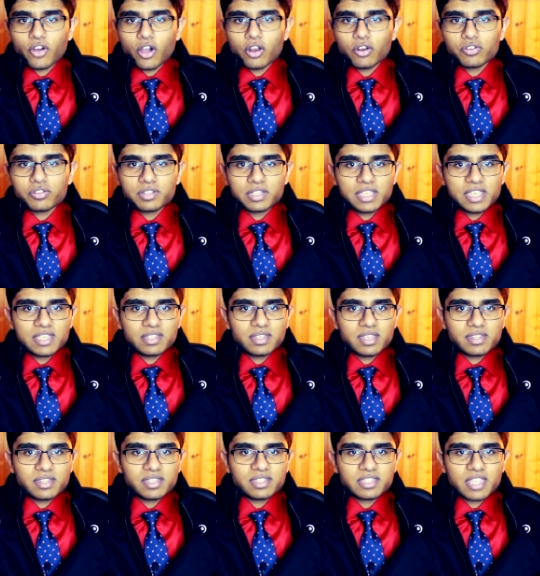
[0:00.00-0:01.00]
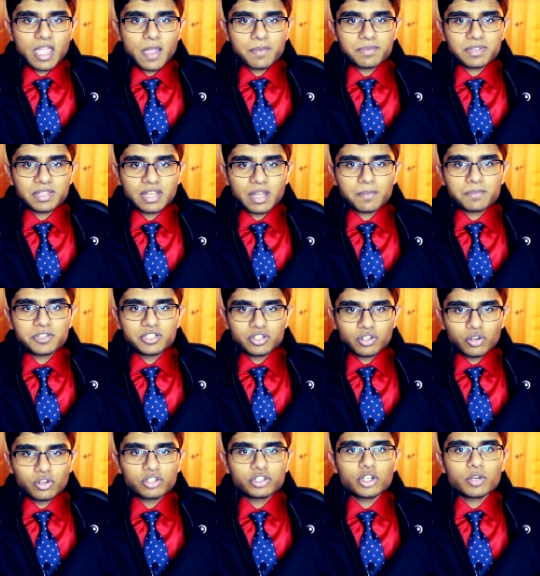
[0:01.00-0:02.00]
follow these easy steps and I'm
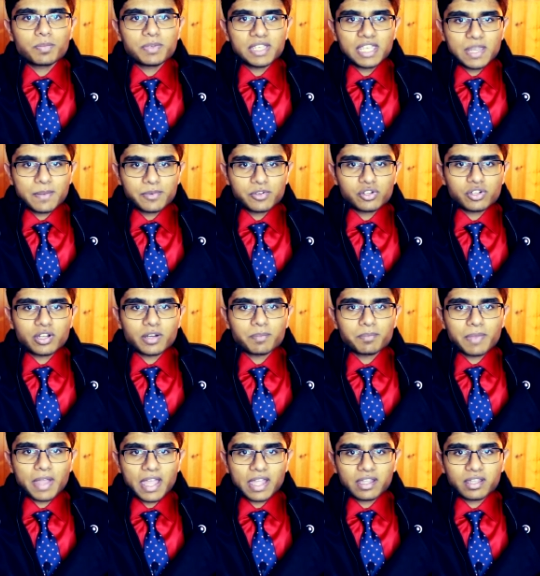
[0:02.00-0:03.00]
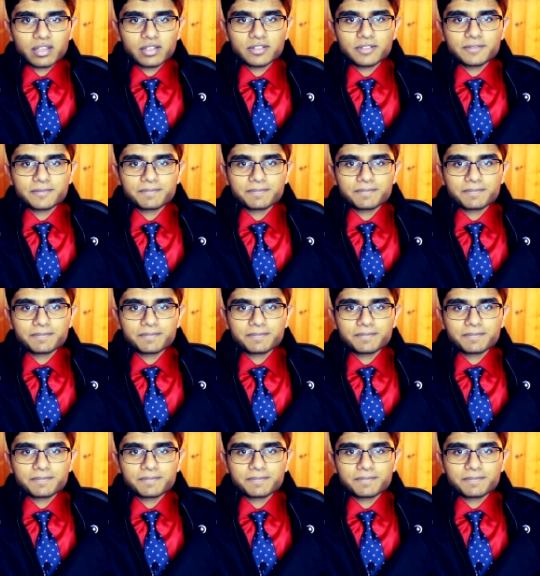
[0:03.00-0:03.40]
sure you'll be able to come back.